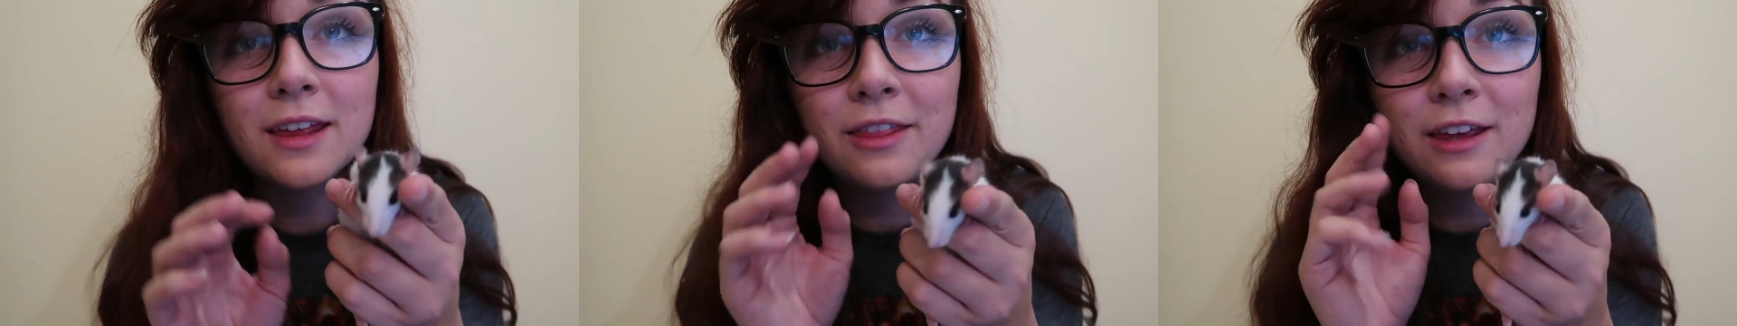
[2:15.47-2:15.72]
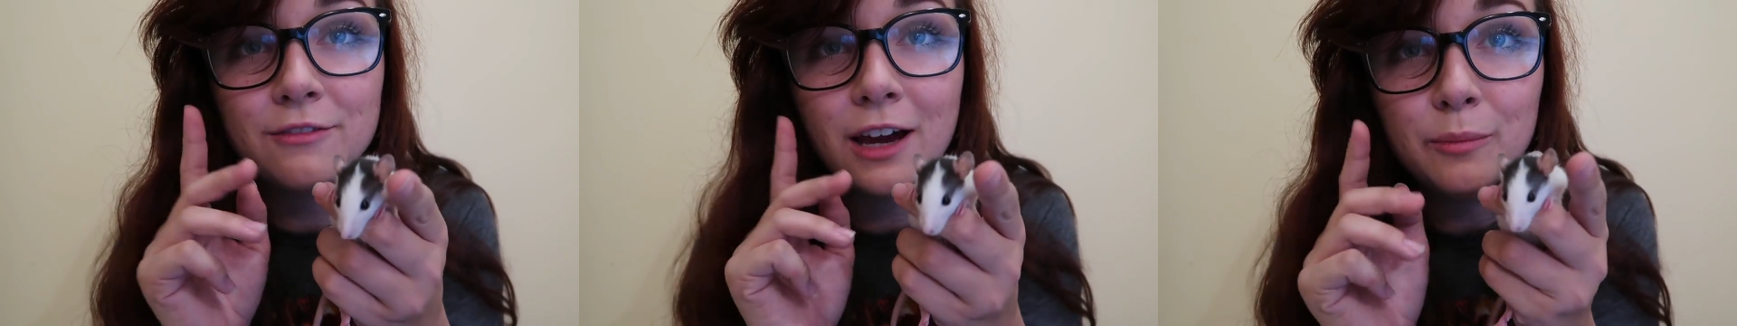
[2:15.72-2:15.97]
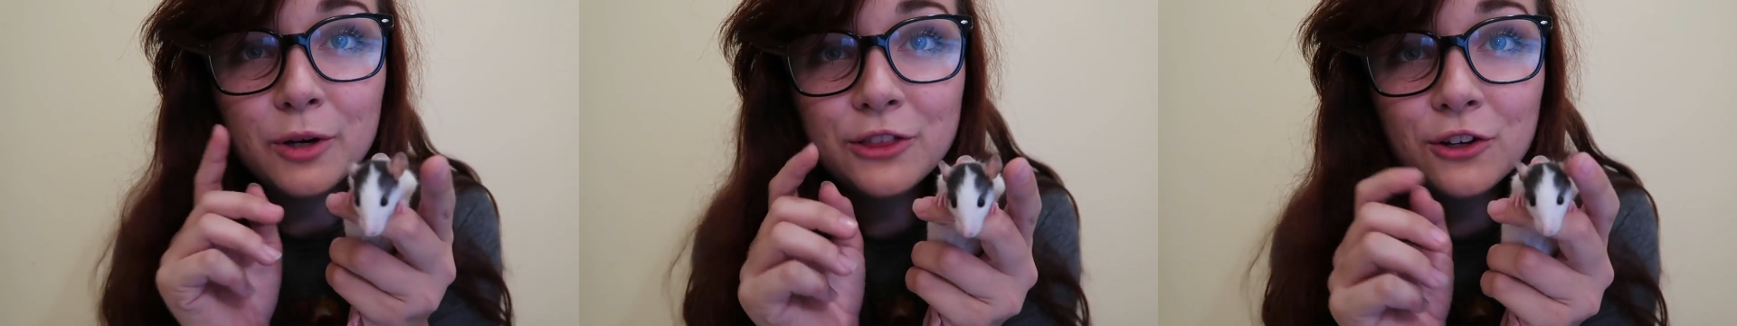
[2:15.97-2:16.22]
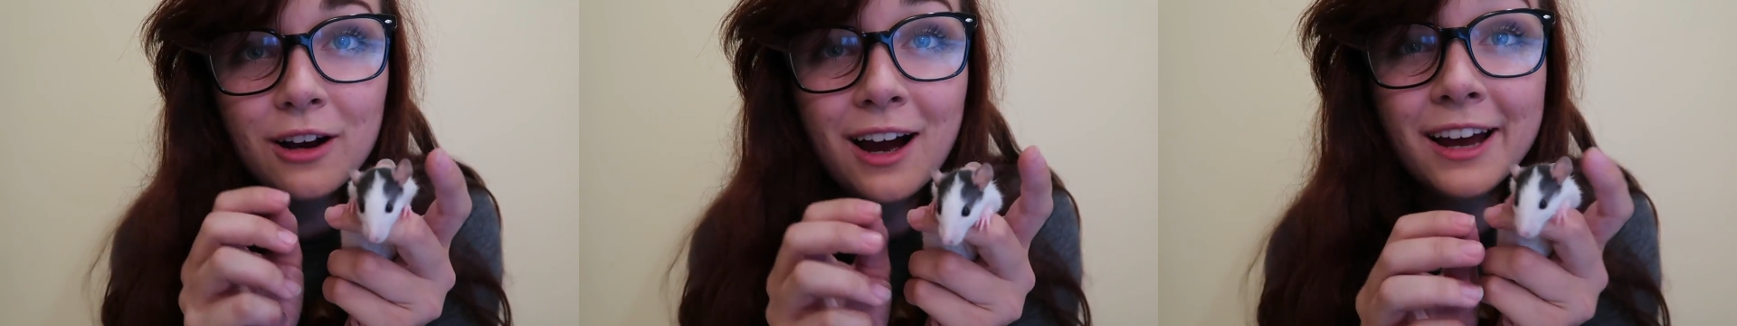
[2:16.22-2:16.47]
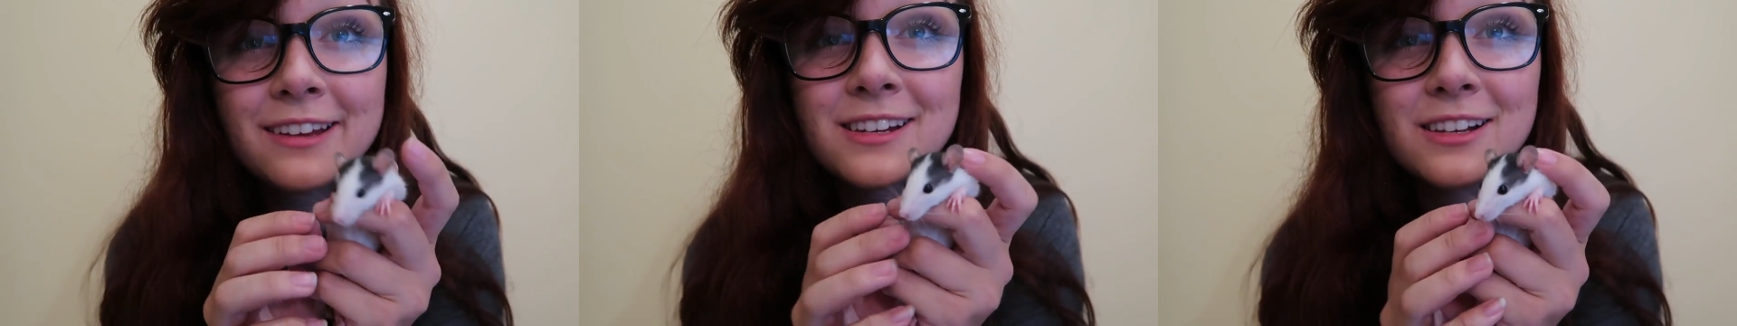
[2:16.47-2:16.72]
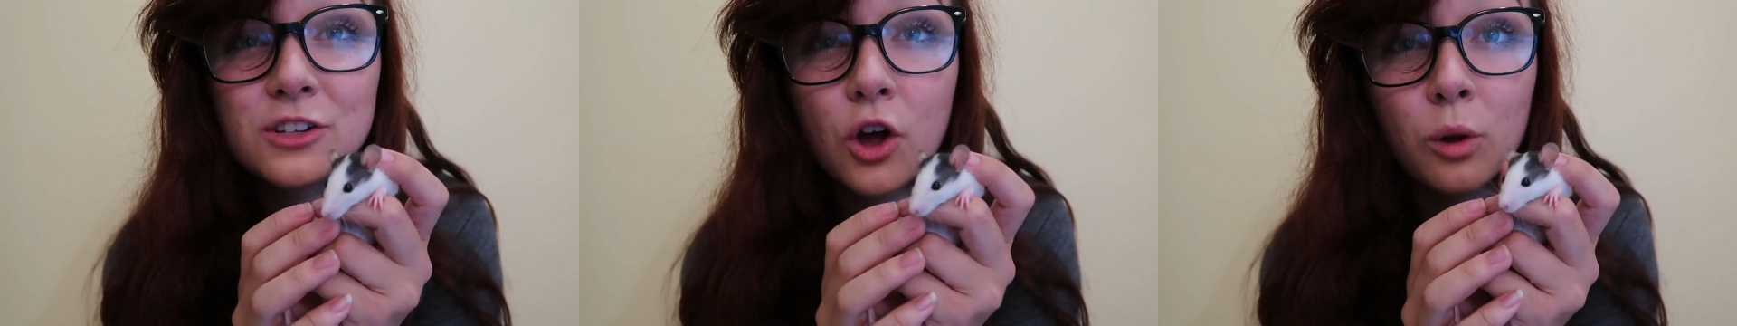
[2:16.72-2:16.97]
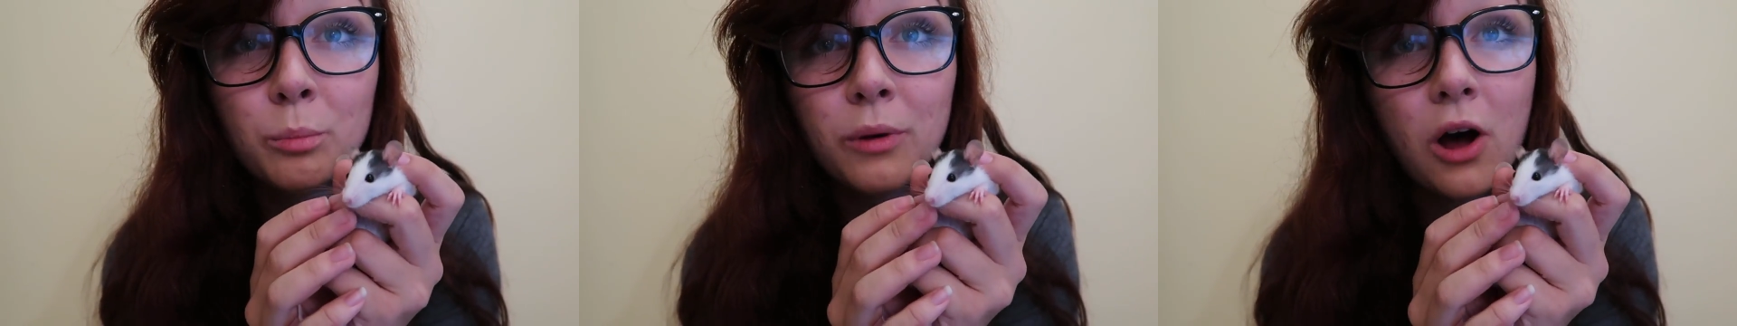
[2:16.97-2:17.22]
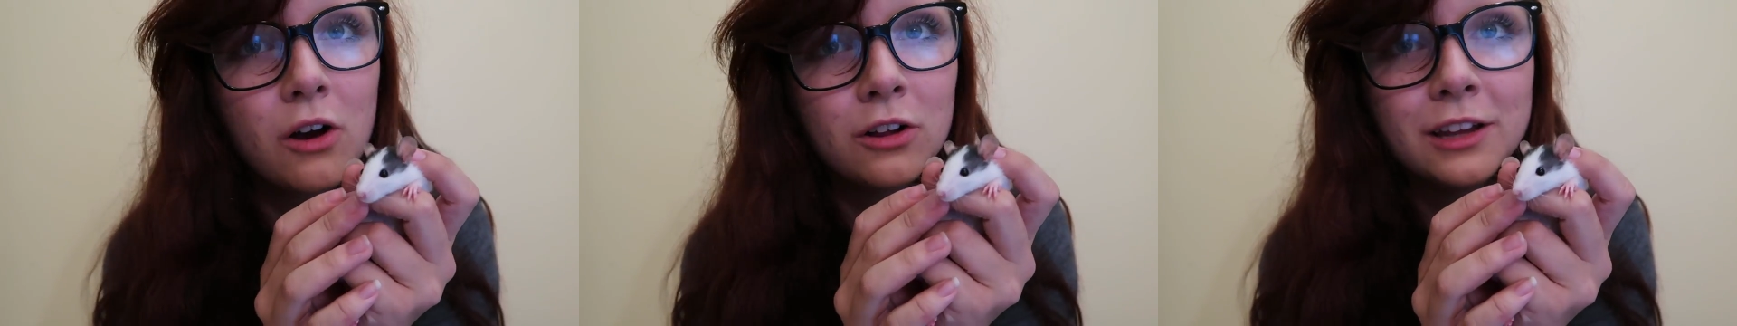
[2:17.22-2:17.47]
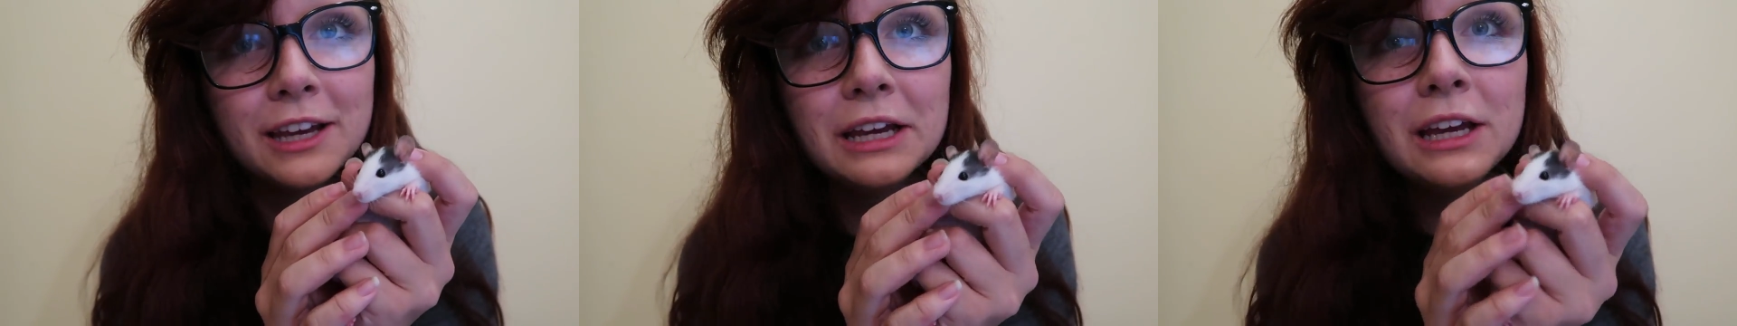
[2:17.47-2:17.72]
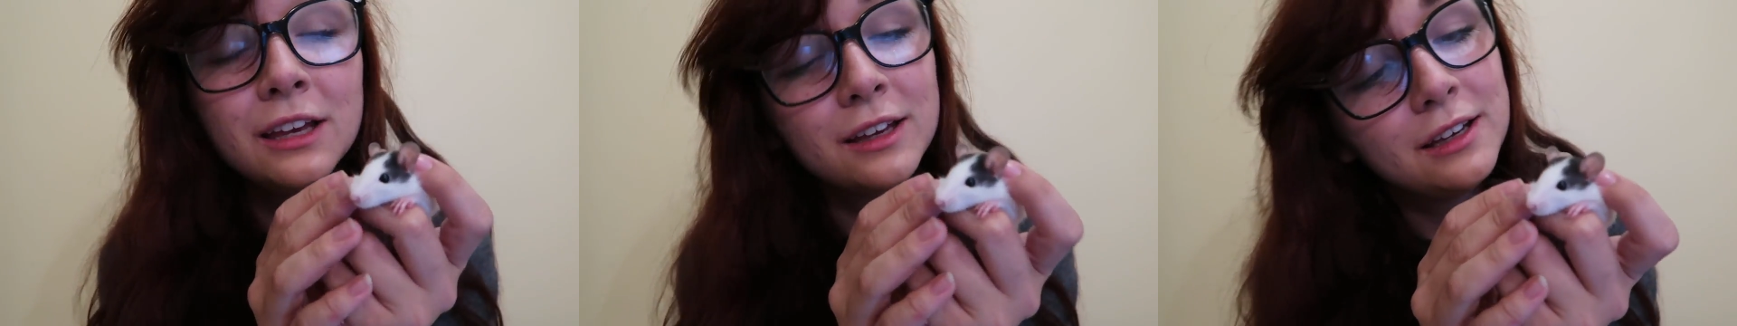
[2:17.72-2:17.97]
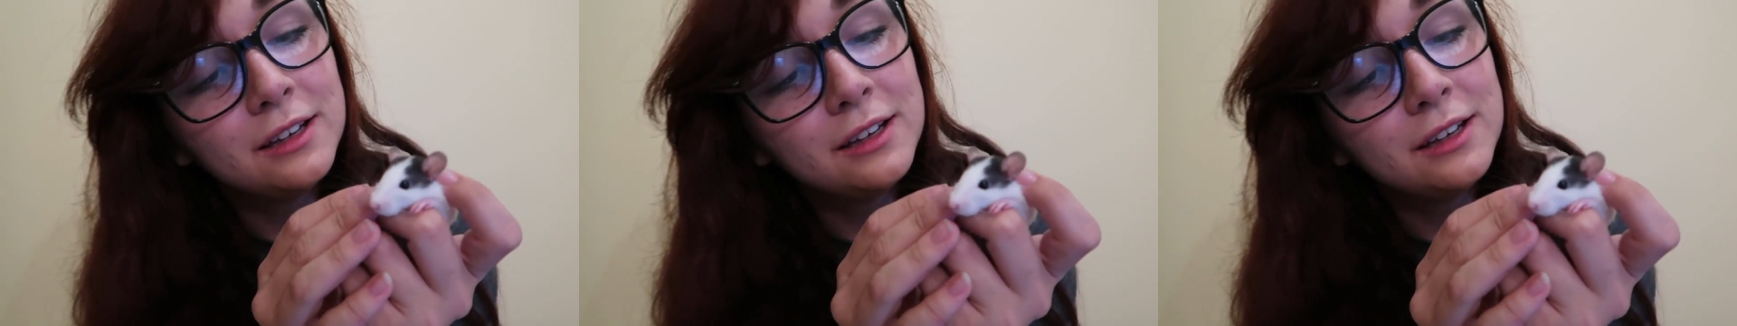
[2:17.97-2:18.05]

and they vibrate their eyes, and it's called boggling.